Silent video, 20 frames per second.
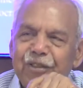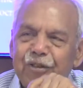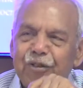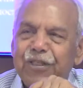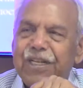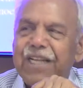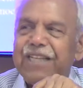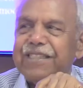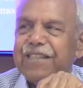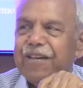
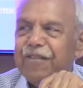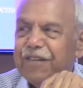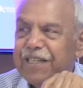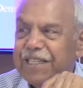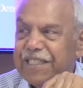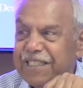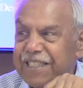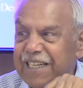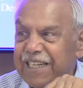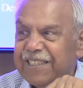Today
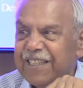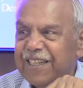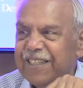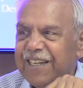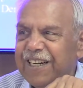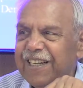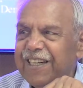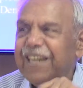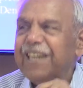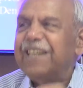76
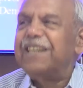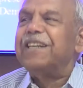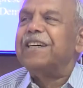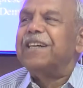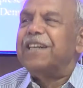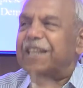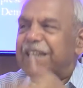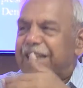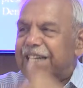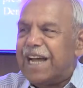attended.
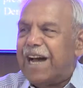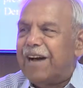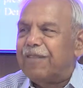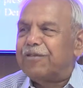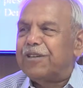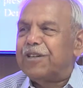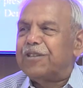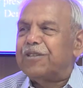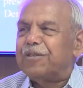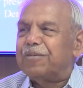Day
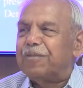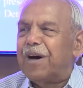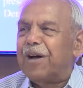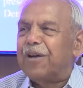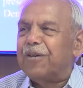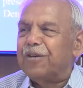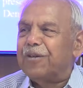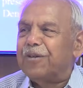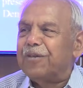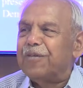after
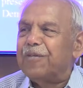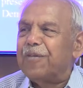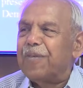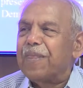tomorrow